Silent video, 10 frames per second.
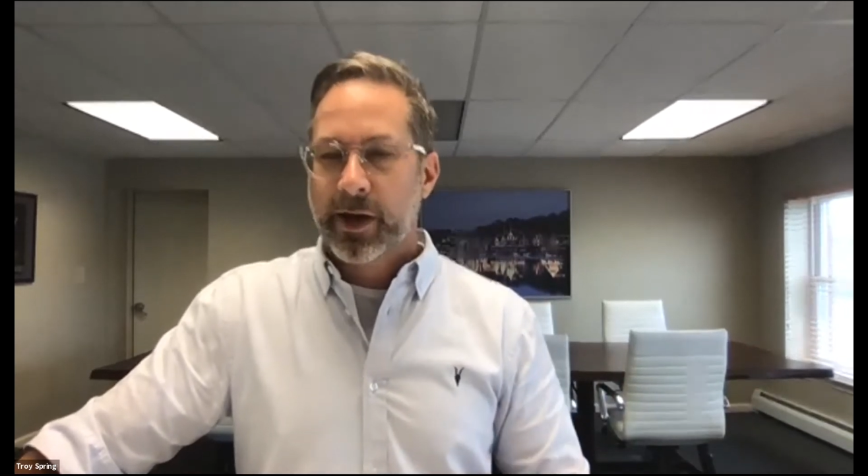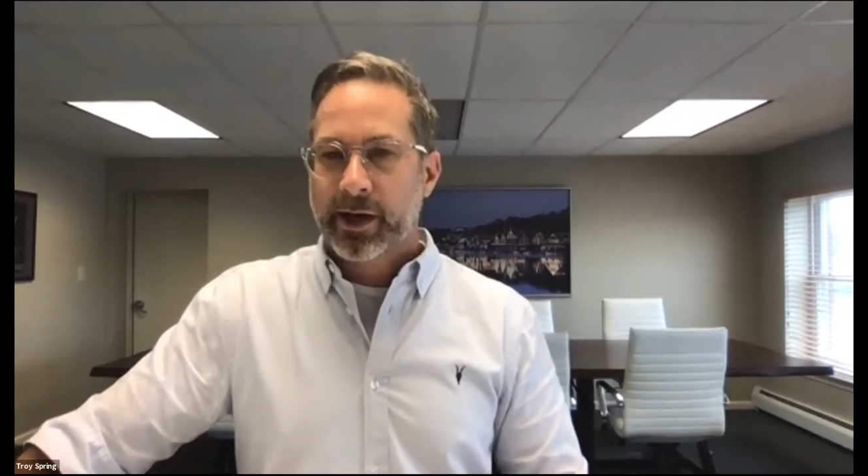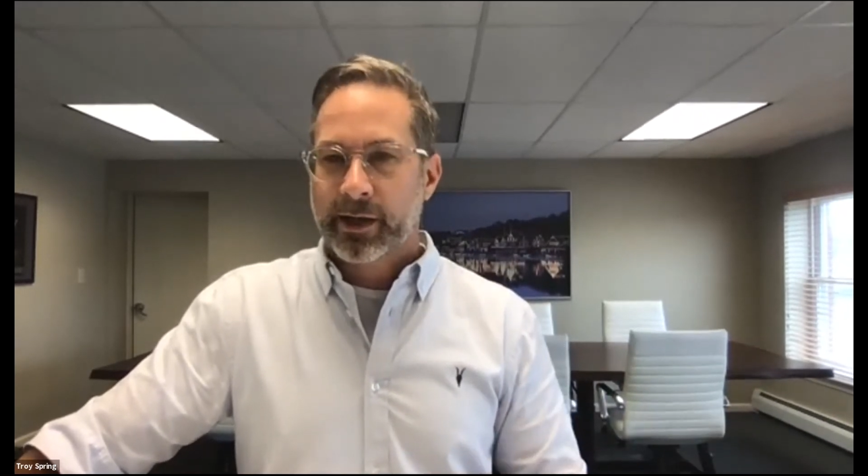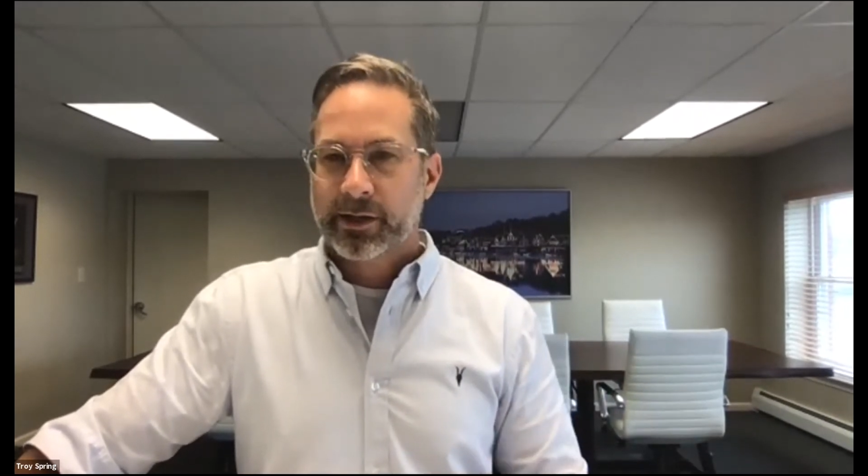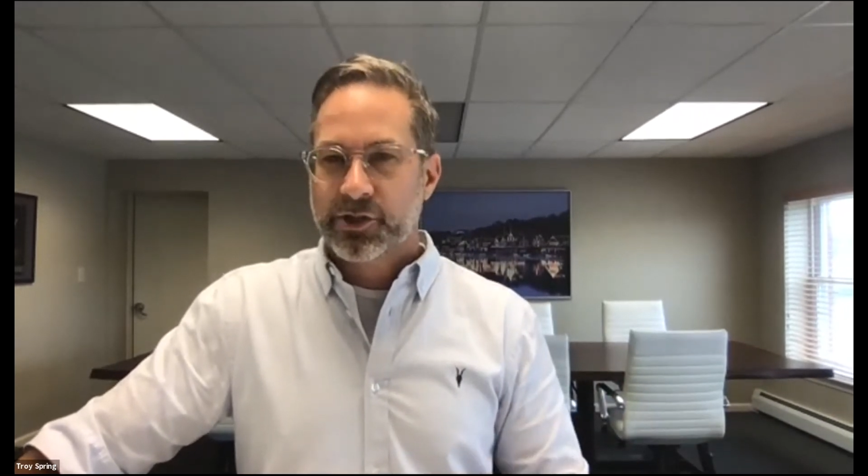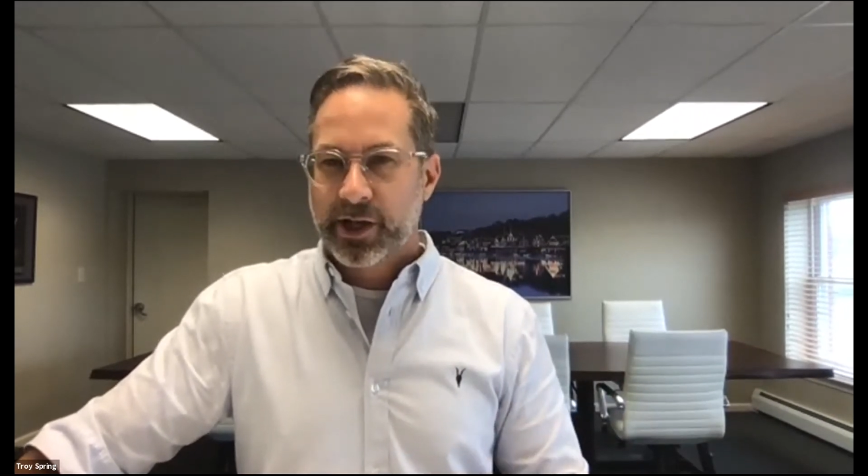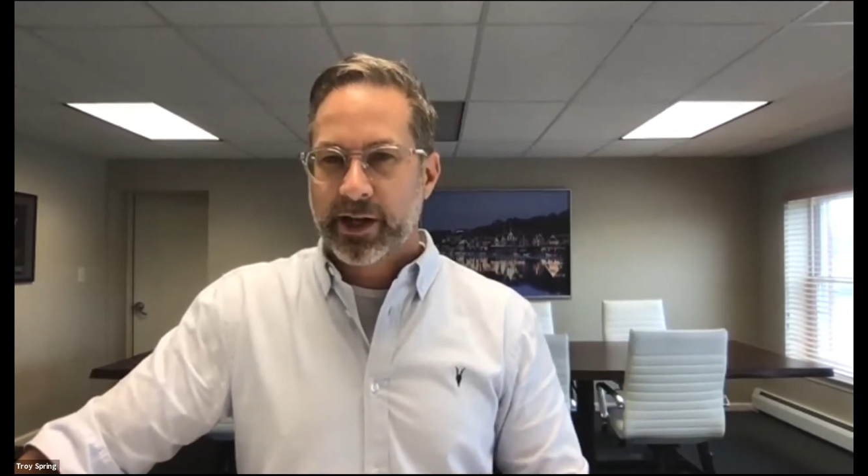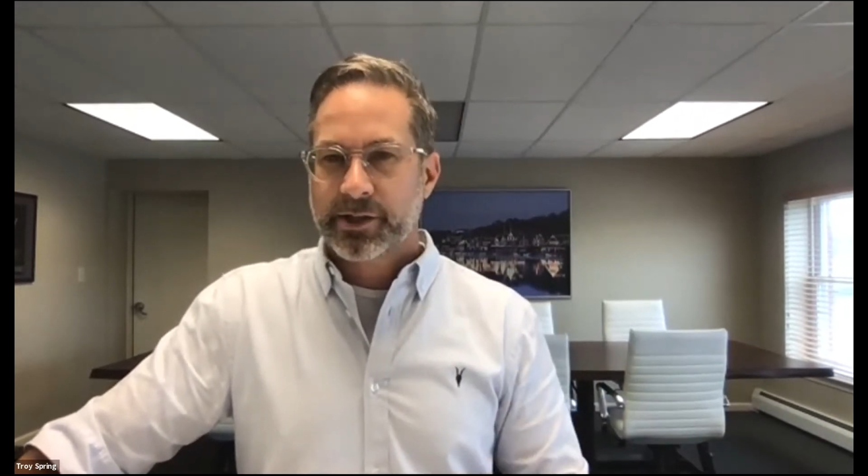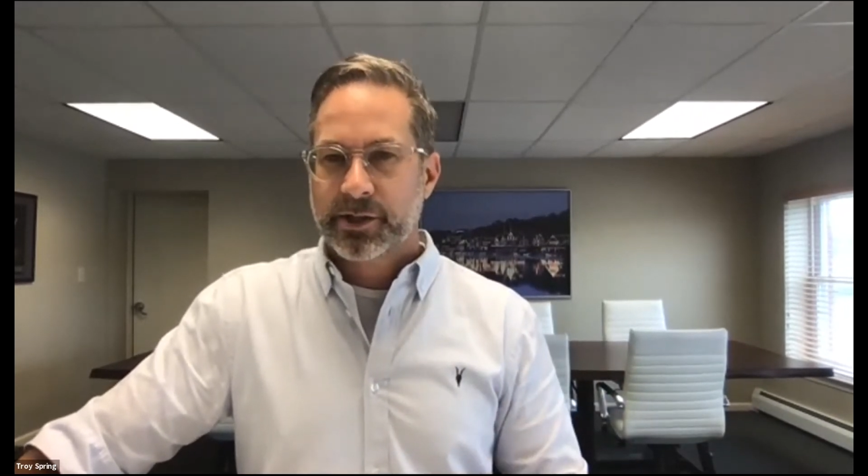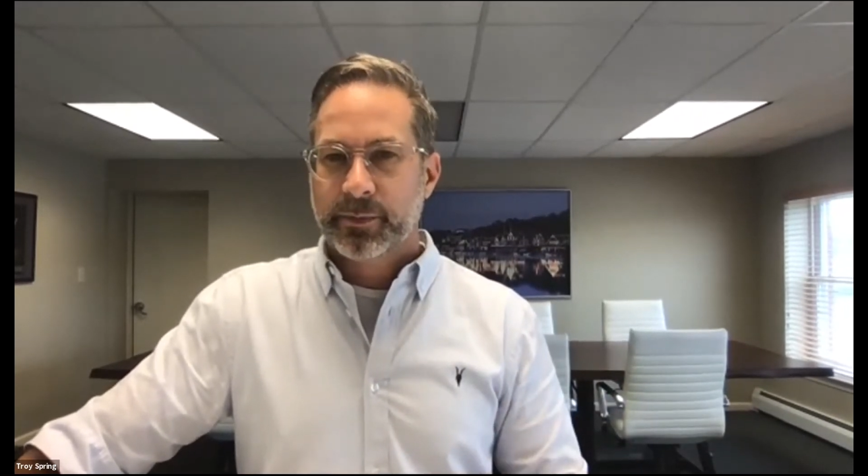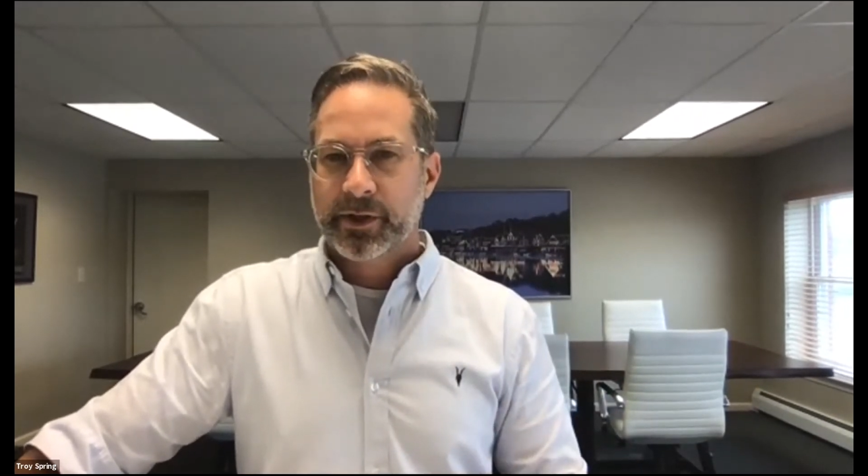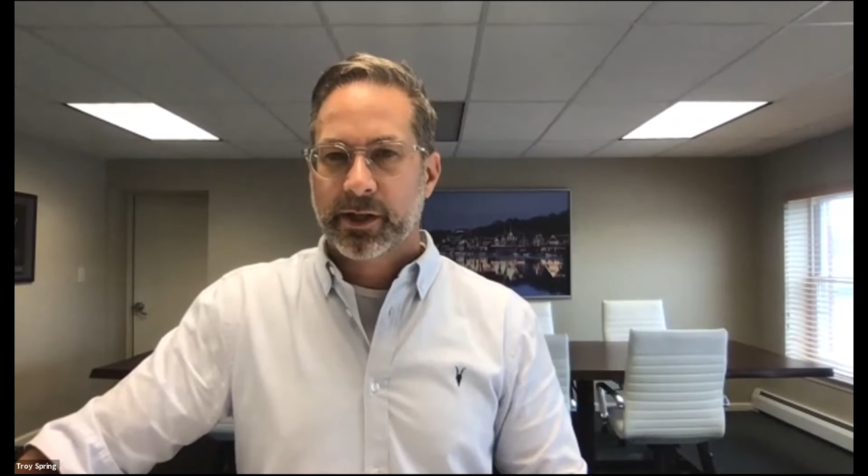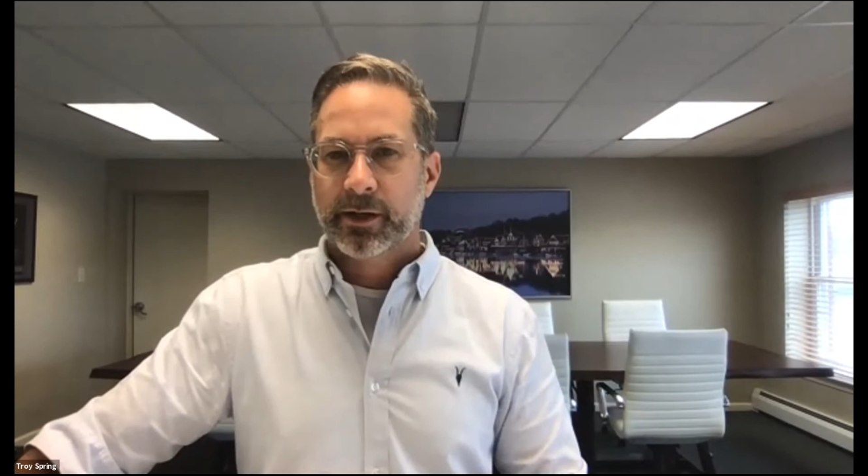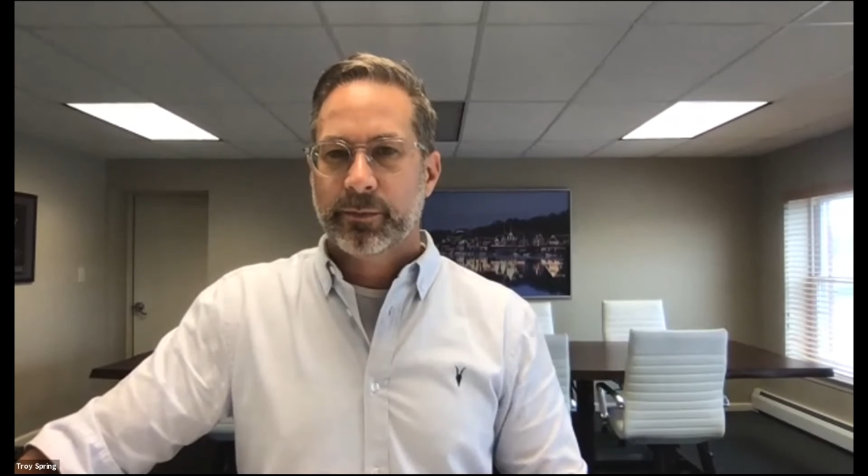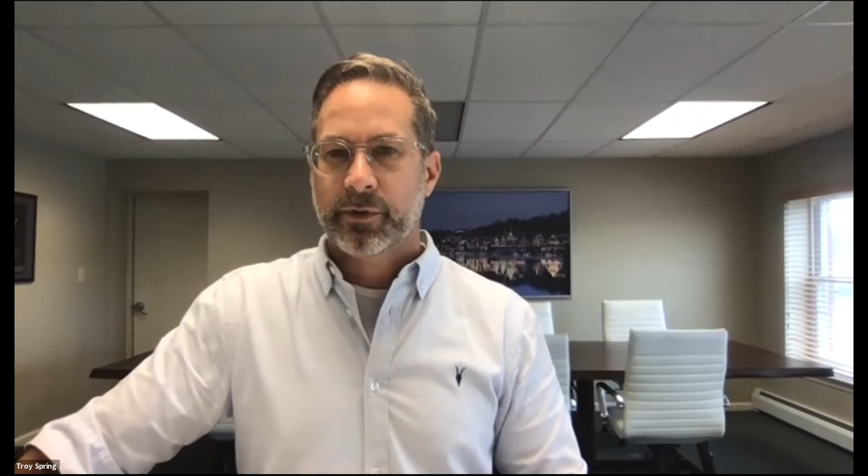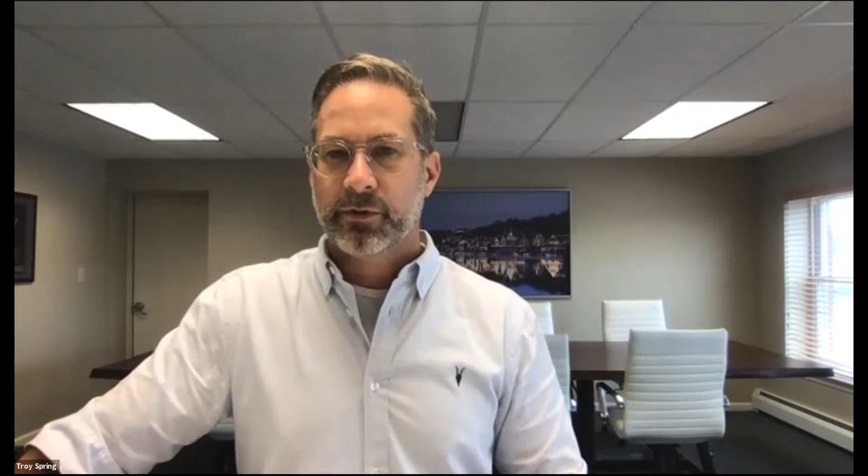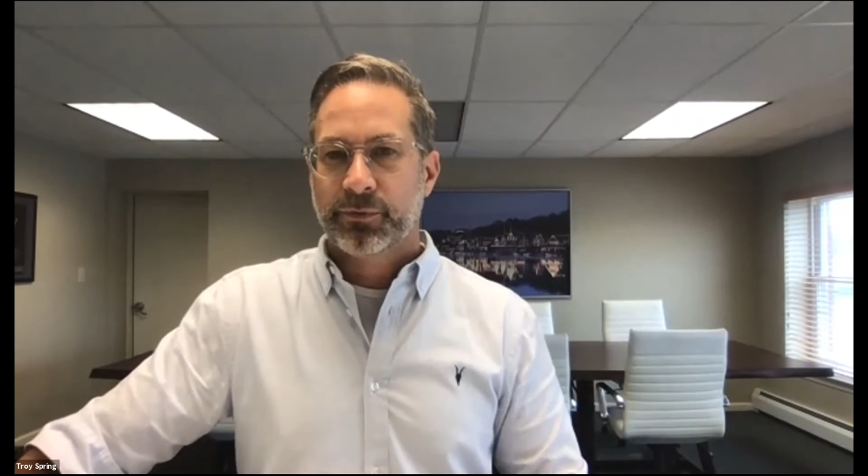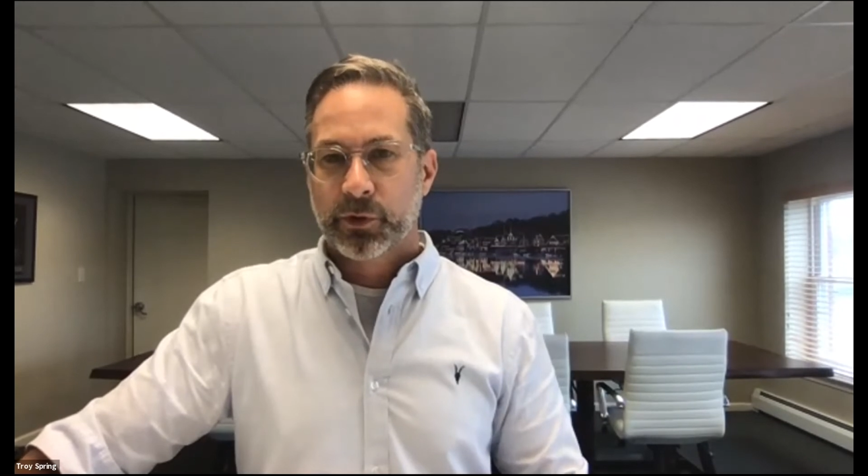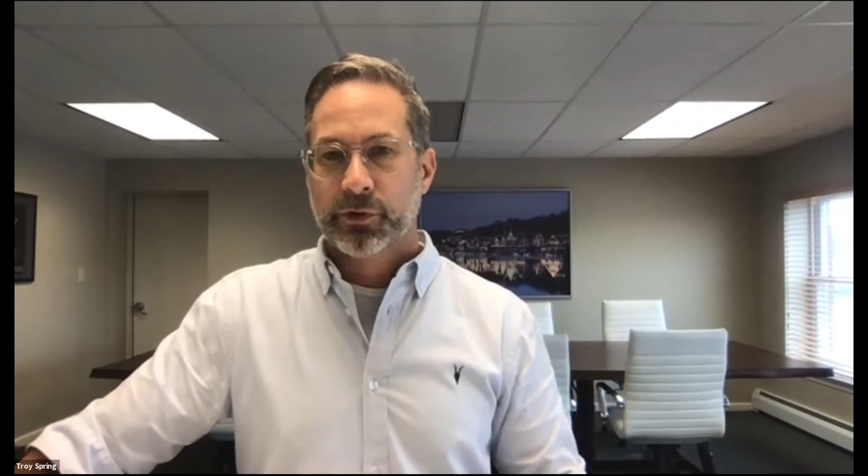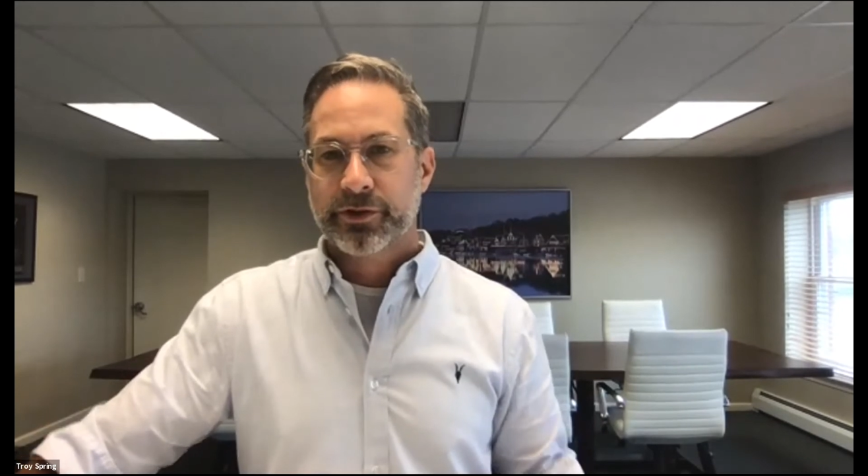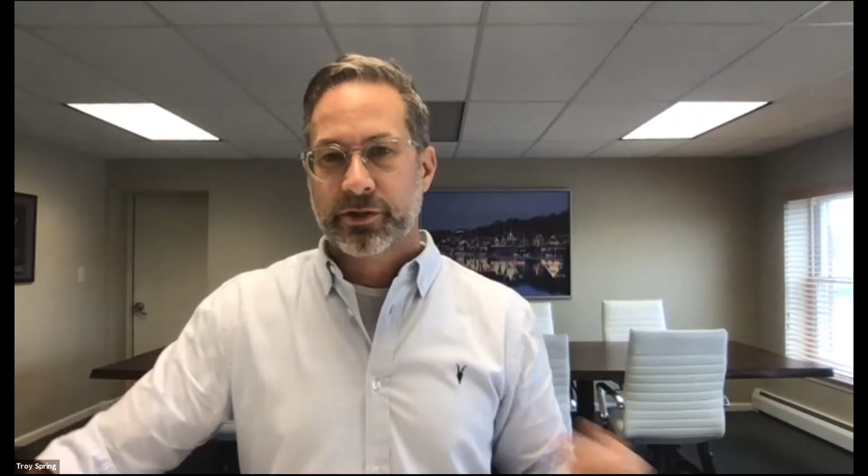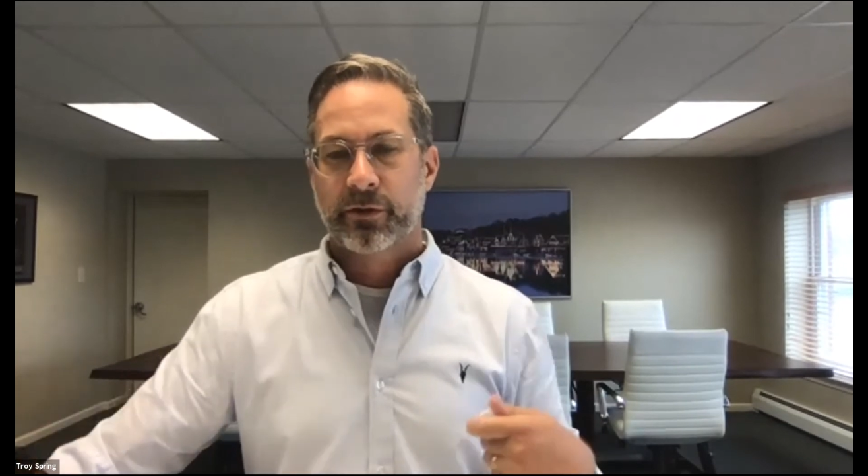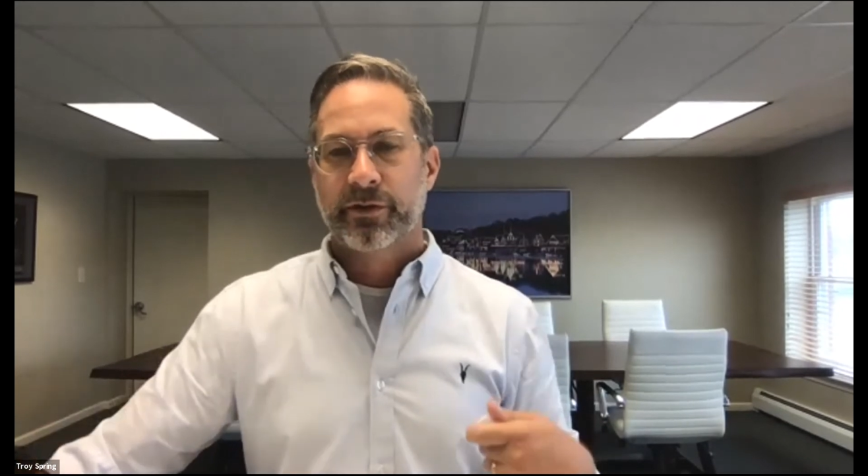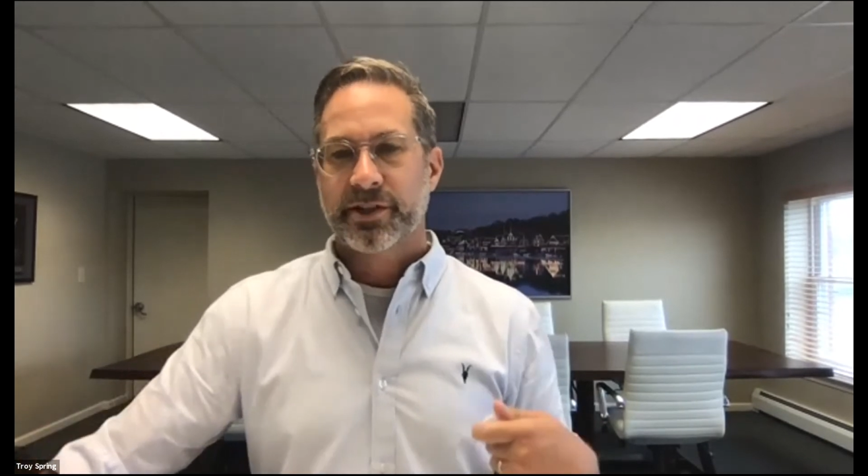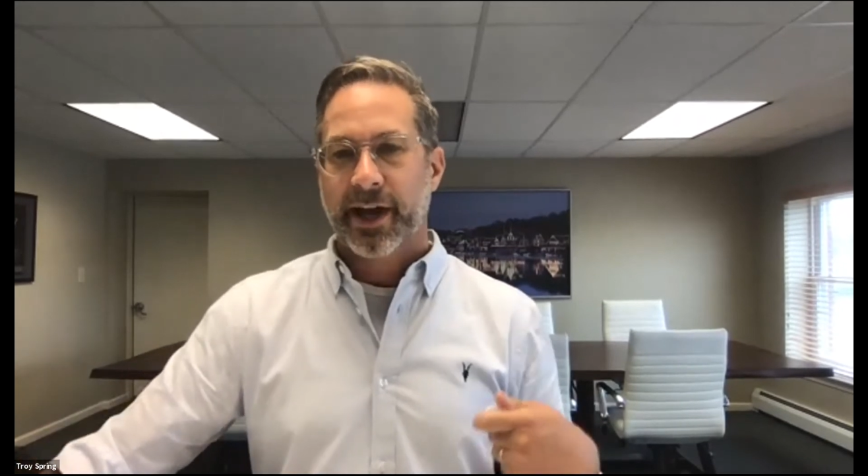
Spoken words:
I got the chance to become the full service